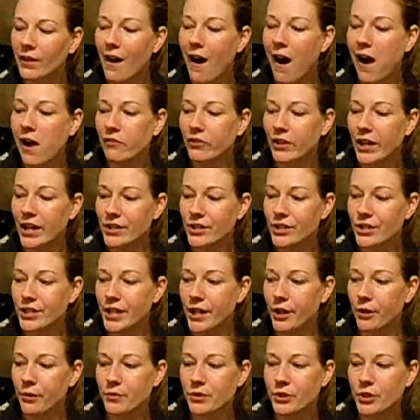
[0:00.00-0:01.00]
And that
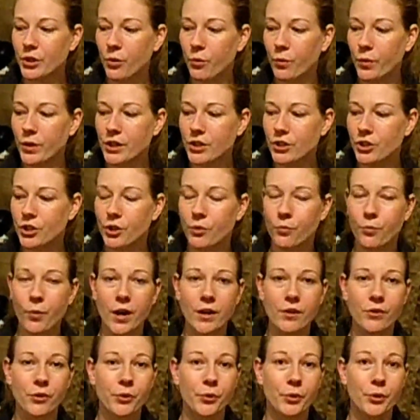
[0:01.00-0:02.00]
sale's going to
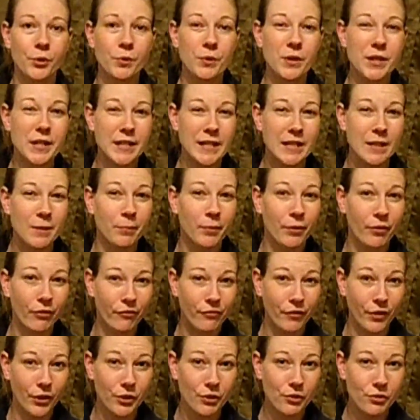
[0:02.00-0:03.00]
run through December
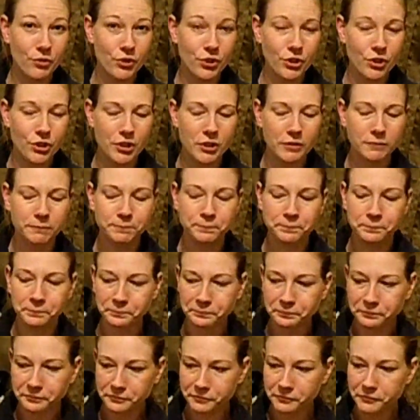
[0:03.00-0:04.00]
1st,
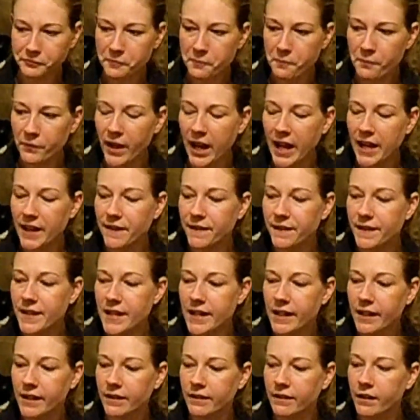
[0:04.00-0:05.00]
and
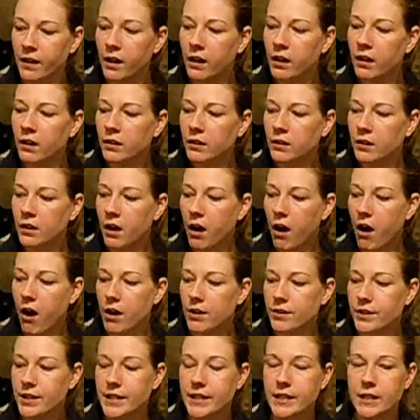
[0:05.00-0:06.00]
then
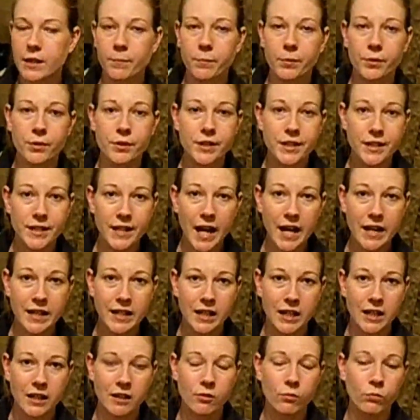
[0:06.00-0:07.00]
on December
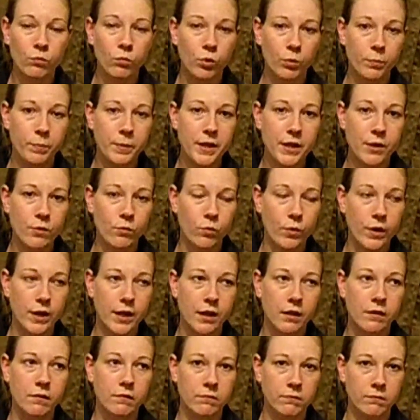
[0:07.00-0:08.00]
2nd will be
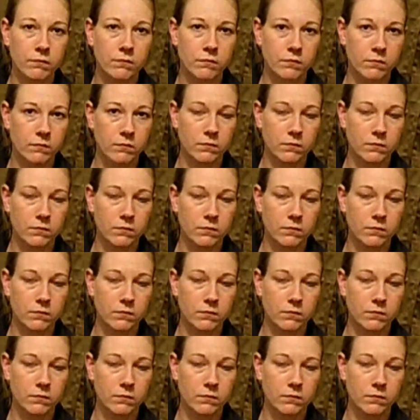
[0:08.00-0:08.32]
when